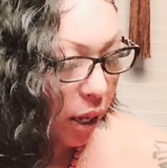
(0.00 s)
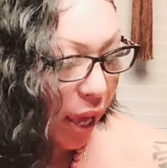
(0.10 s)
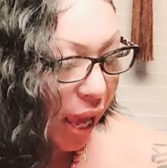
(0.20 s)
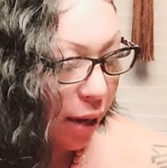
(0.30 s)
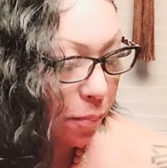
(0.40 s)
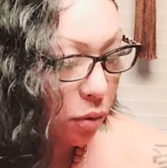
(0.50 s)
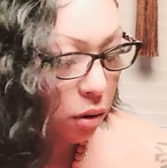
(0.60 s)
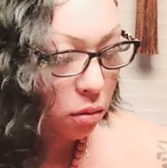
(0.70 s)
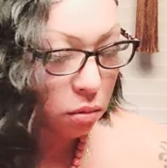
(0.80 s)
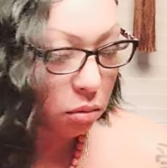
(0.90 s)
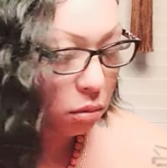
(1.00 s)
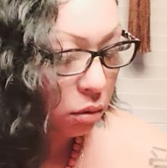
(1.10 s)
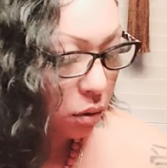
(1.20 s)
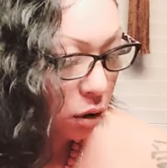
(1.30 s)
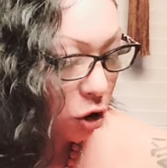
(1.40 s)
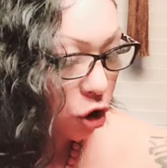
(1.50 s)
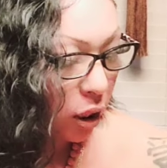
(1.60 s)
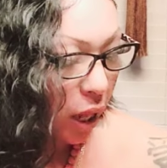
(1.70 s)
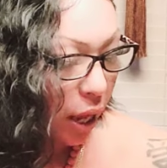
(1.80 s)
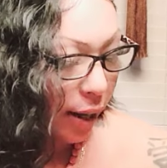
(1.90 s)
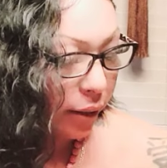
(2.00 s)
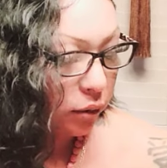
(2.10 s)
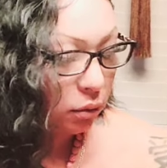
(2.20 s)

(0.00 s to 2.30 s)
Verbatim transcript: April, July.